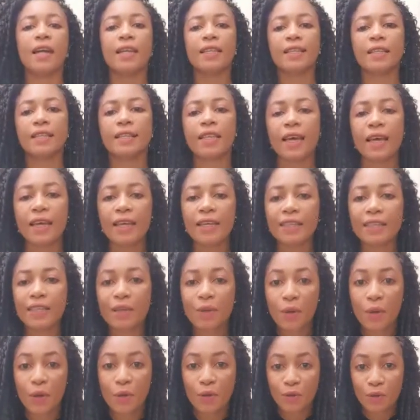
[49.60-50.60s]
Then they
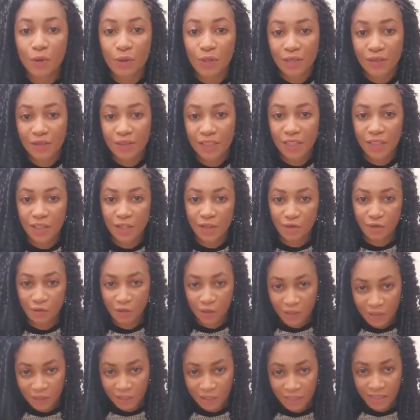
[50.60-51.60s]
were also given
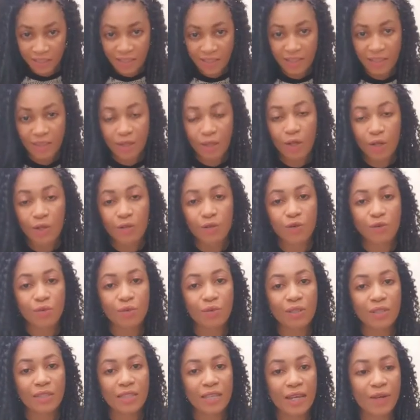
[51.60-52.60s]
instructions not to
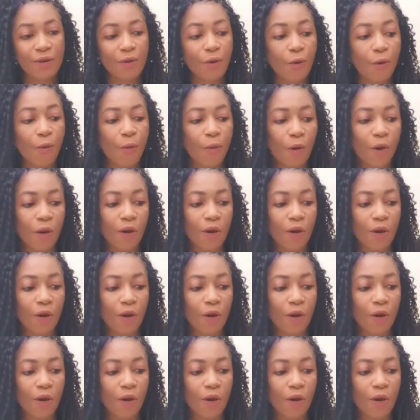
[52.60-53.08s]
return home